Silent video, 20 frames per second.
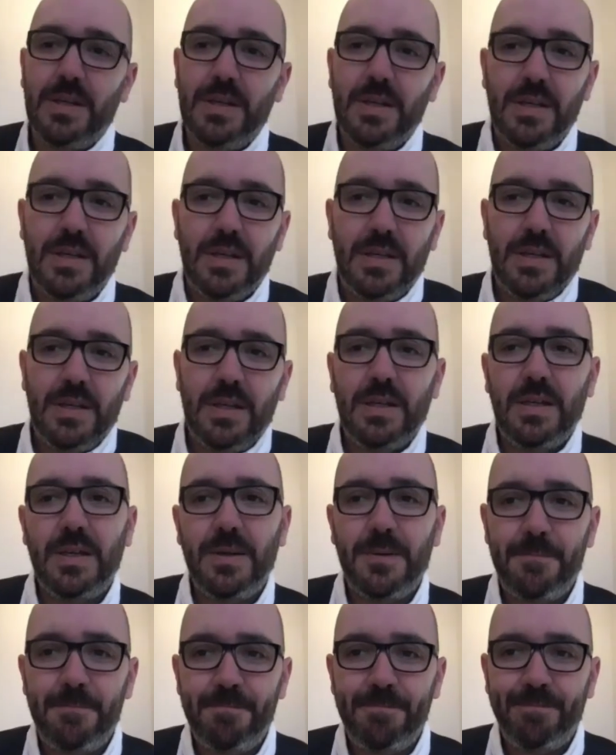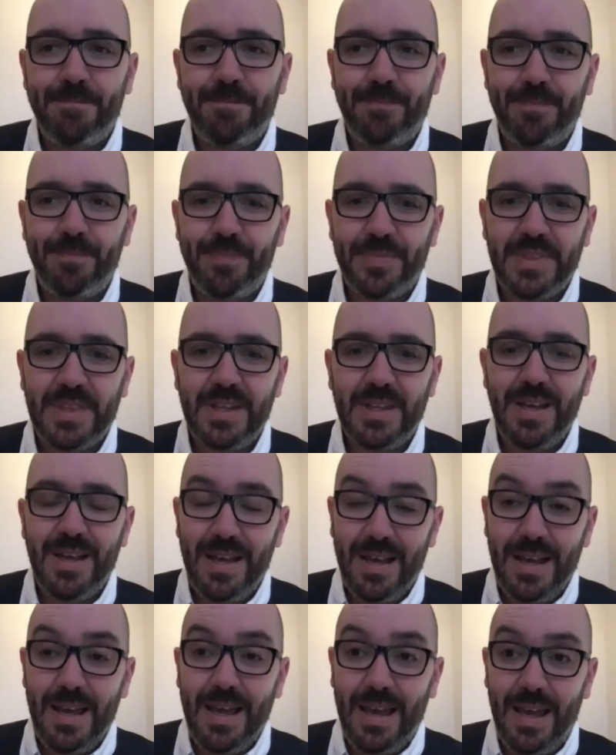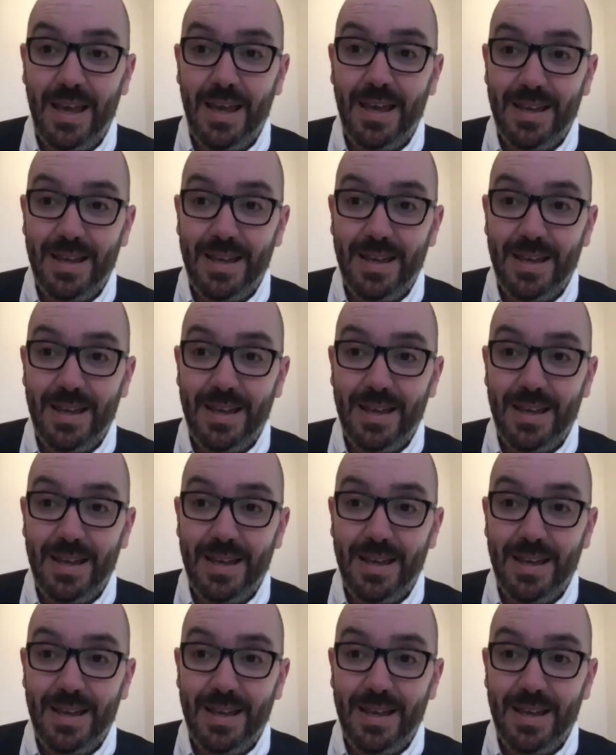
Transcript: very of the moment with